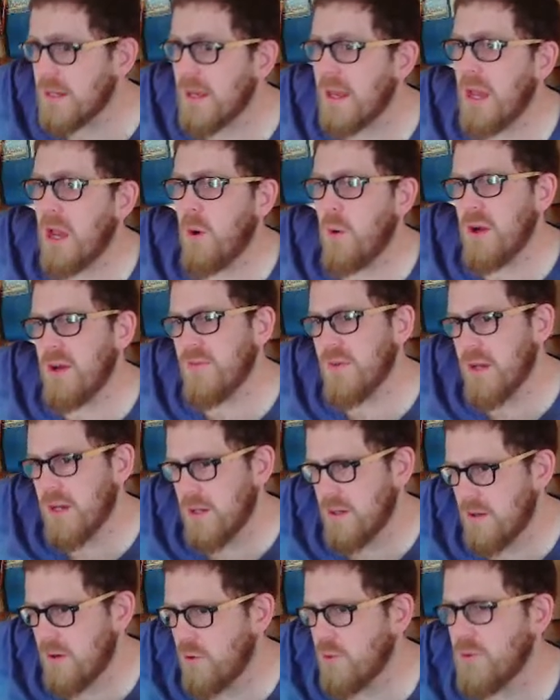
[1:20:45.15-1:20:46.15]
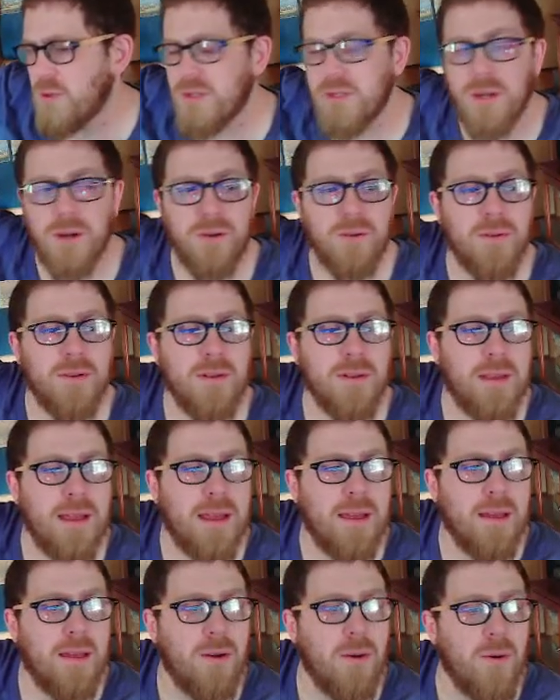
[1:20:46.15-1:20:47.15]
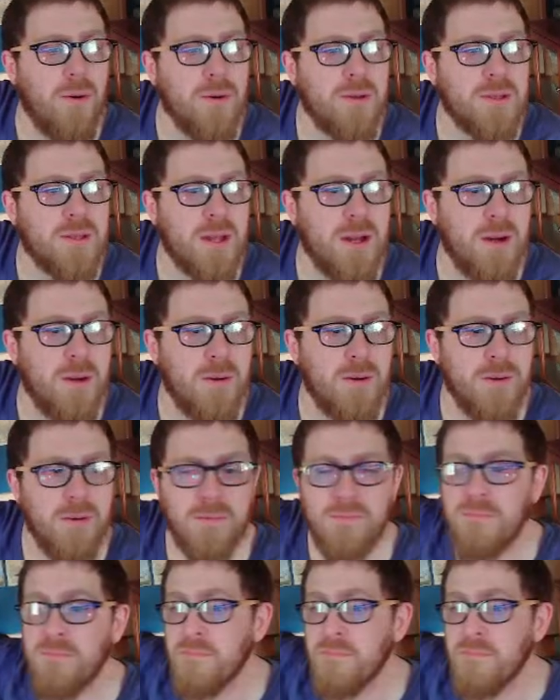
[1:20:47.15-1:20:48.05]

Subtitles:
However, also